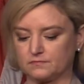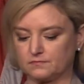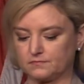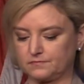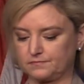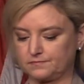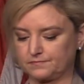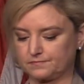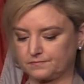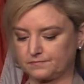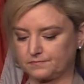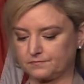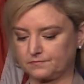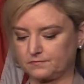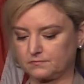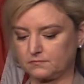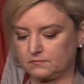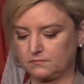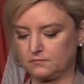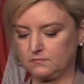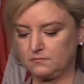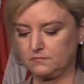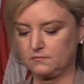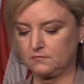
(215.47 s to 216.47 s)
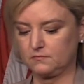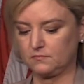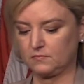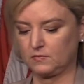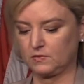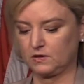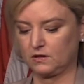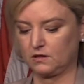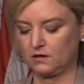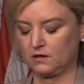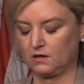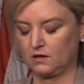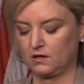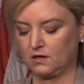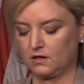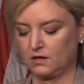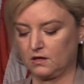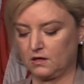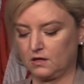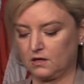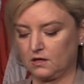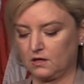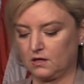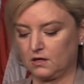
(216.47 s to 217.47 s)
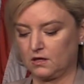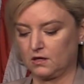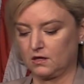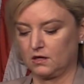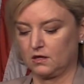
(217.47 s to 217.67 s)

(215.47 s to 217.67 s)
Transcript: [no speech]